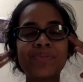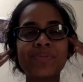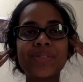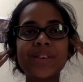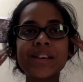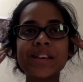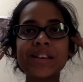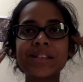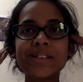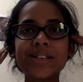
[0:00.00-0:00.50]

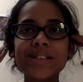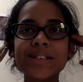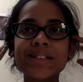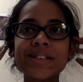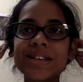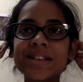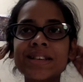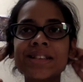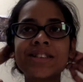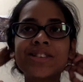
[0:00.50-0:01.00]

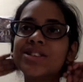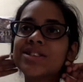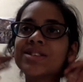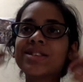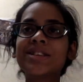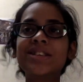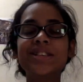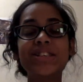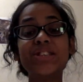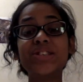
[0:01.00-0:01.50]
it's just
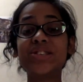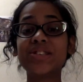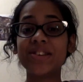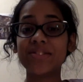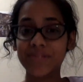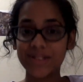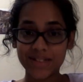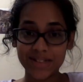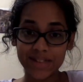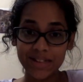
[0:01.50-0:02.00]
conducive
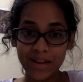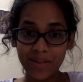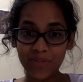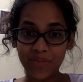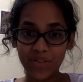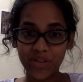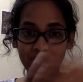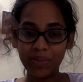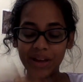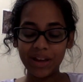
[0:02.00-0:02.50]
to sleep
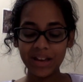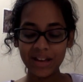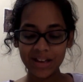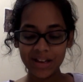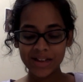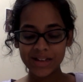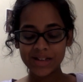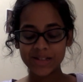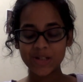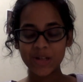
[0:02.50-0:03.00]
for me.
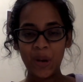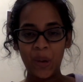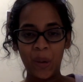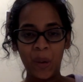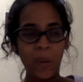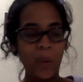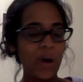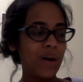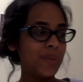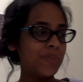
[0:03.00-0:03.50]

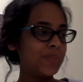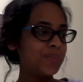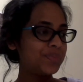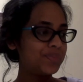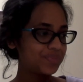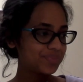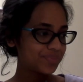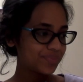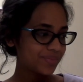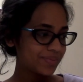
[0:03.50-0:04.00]
So
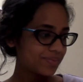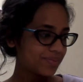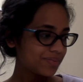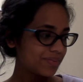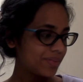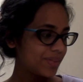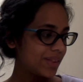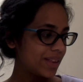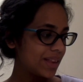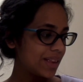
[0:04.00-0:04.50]

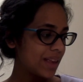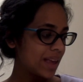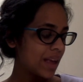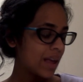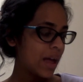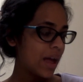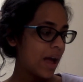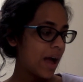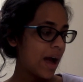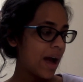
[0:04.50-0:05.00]

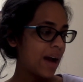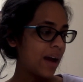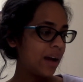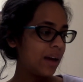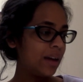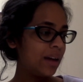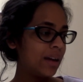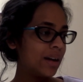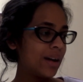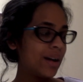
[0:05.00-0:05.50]

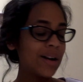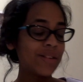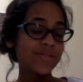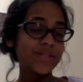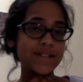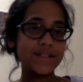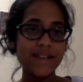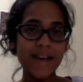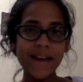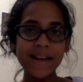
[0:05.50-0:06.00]
I've
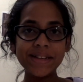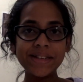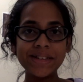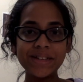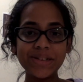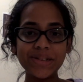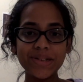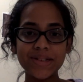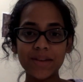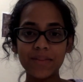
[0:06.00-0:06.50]
decided to
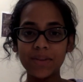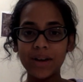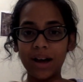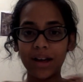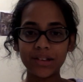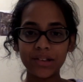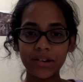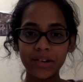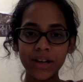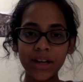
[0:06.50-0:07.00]
do some
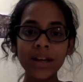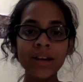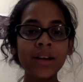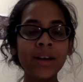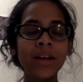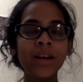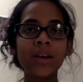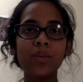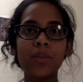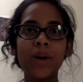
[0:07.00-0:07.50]
coloring
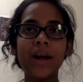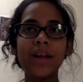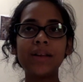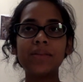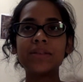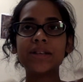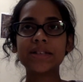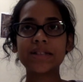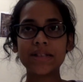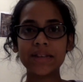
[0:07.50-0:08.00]
while I'm
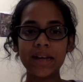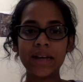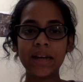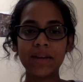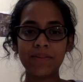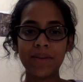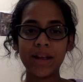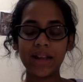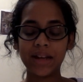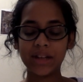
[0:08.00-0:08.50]
listening in
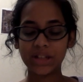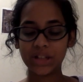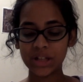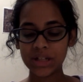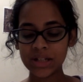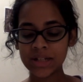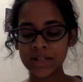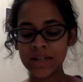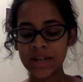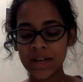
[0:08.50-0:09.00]
my
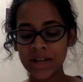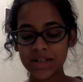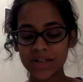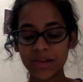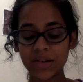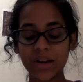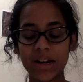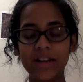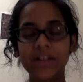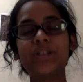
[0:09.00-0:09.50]
lectures so
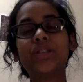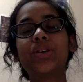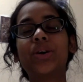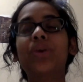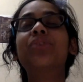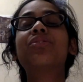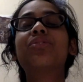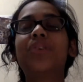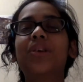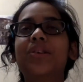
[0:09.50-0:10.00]
that I
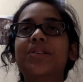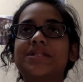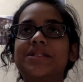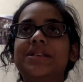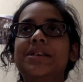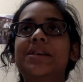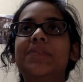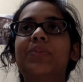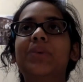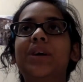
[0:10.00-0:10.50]
don't fall
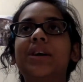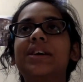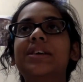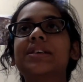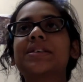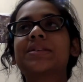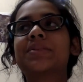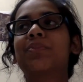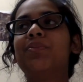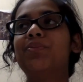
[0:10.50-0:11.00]
asleep,
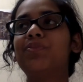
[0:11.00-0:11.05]
because